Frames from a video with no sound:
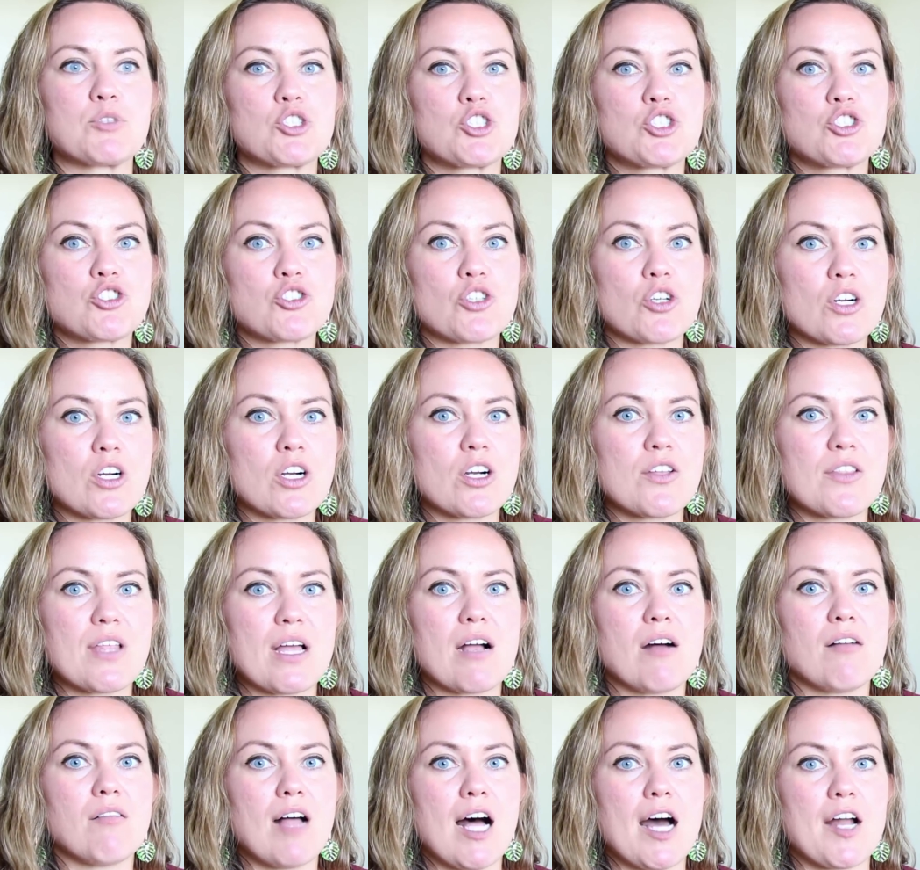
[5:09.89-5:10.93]
sure that
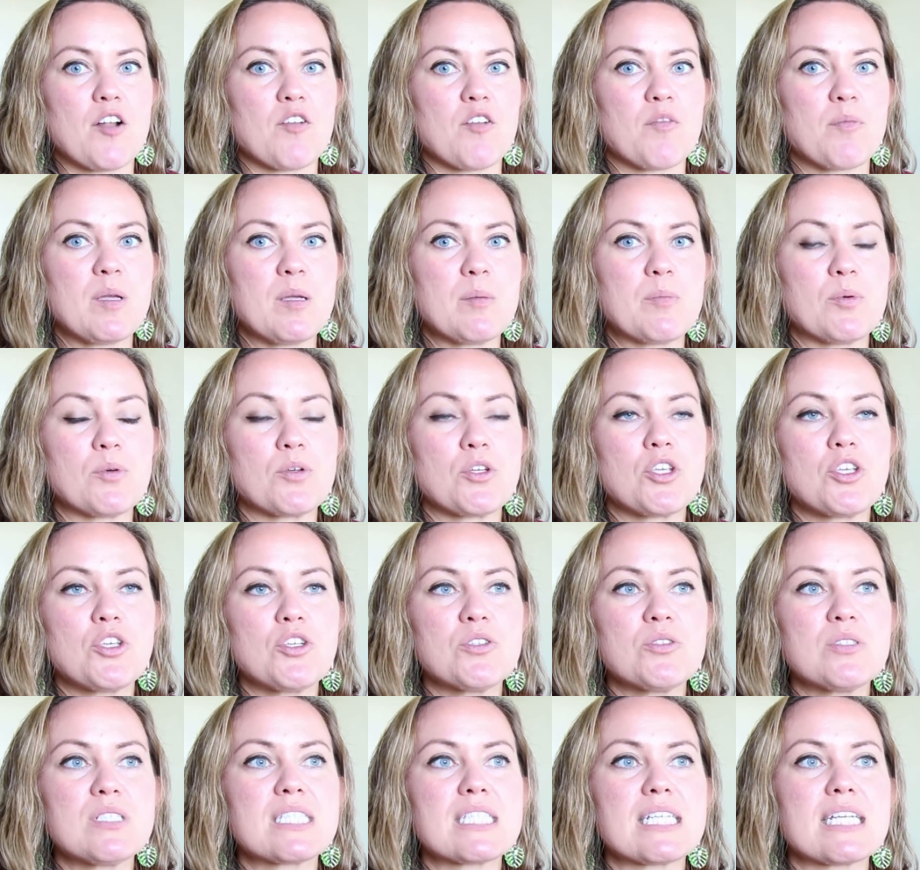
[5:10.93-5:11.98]
a lot of people
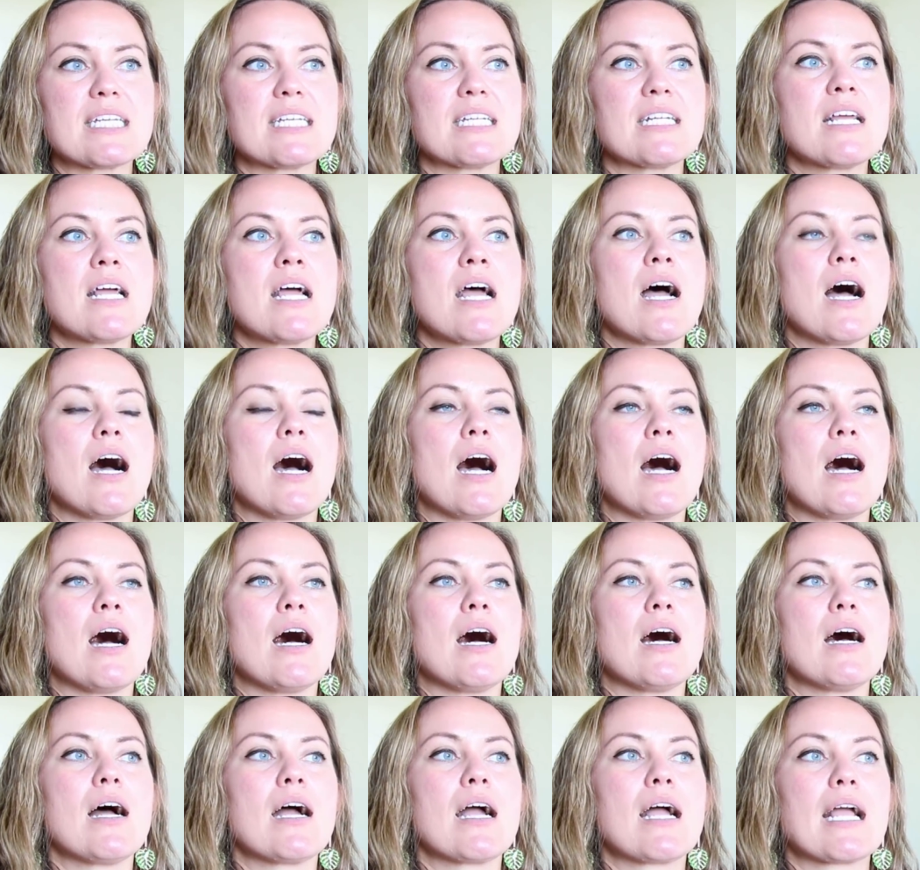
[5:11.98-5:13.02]
use it.
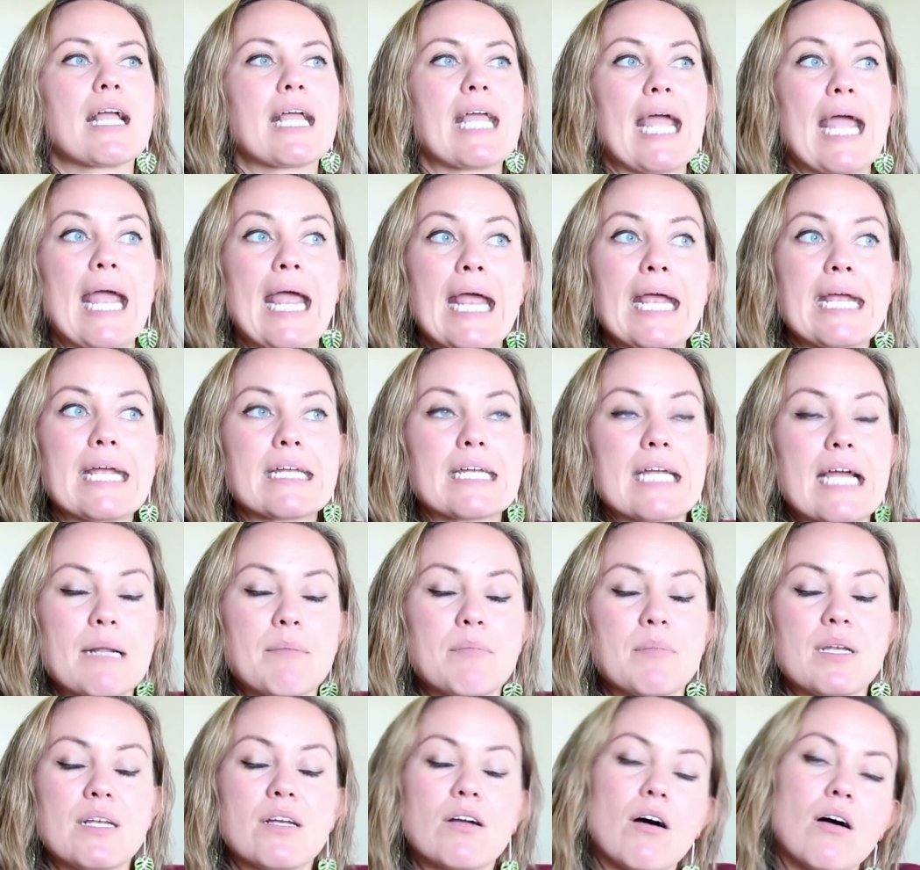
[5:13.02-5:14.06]
Cake can
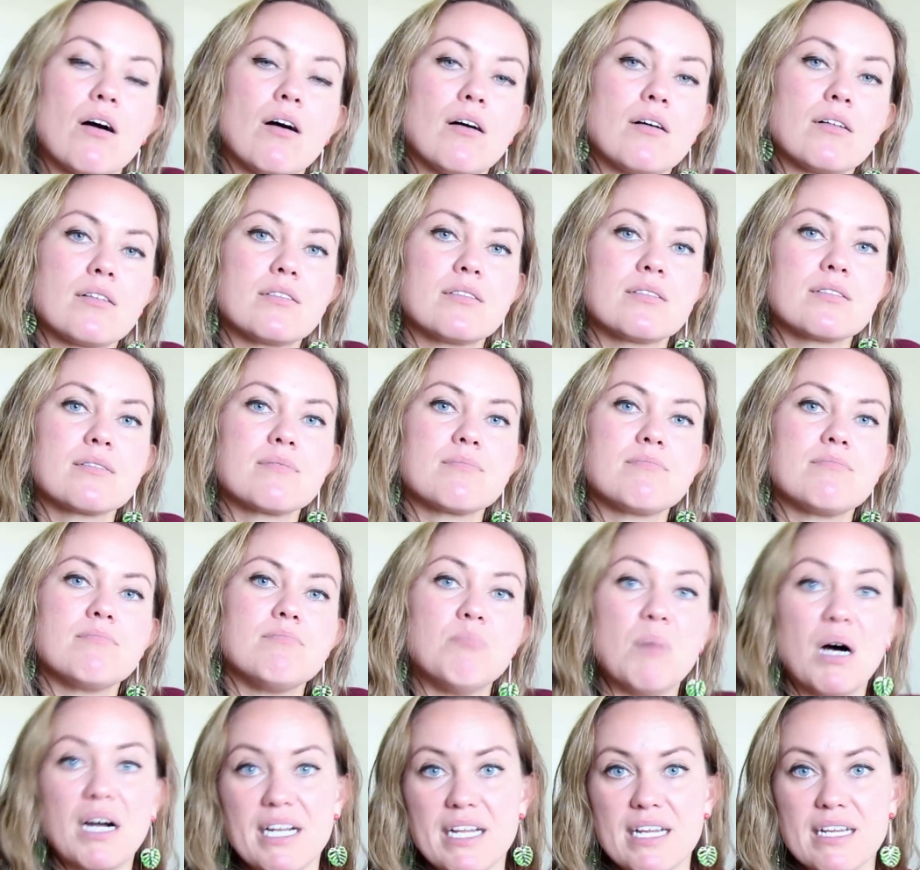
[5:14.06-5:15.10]
be called
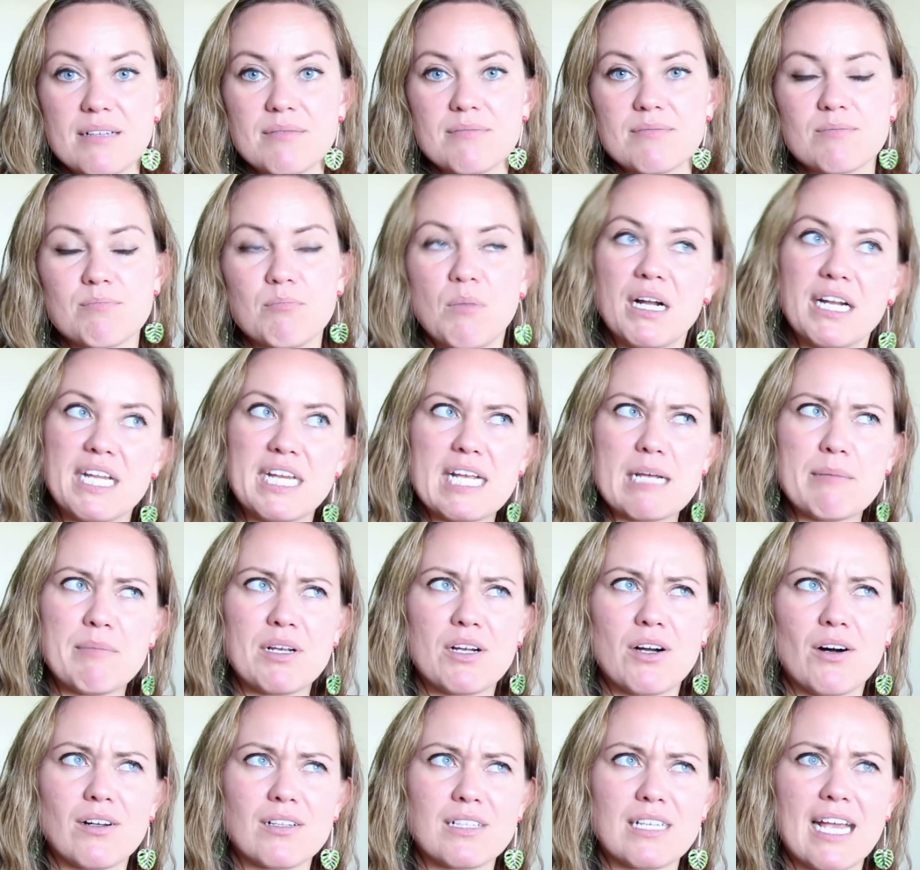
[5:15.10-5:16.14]
money. Money can be
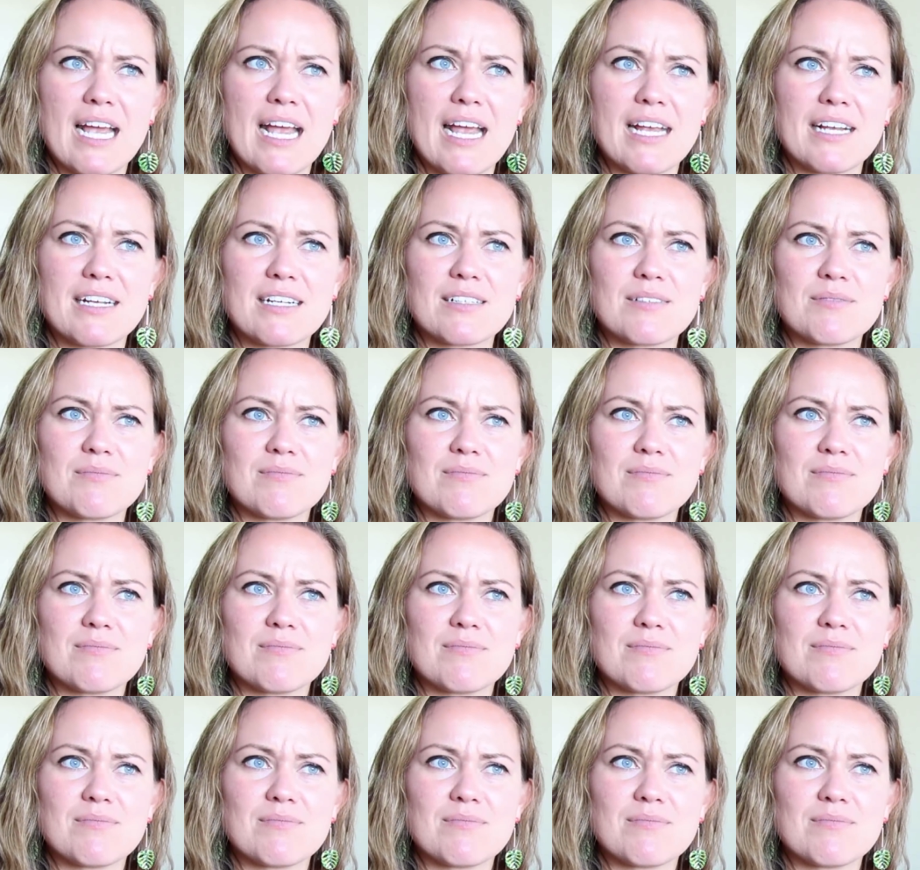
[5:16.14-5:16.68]
called cake.